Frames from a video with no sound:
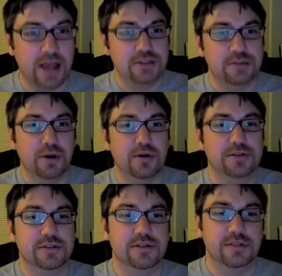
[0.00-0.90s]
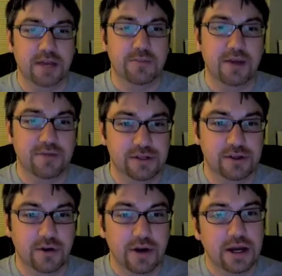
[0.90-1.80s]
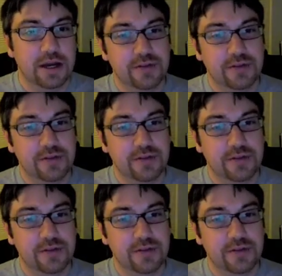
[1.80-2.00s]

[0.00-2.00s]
asked opponents to sustain my veto.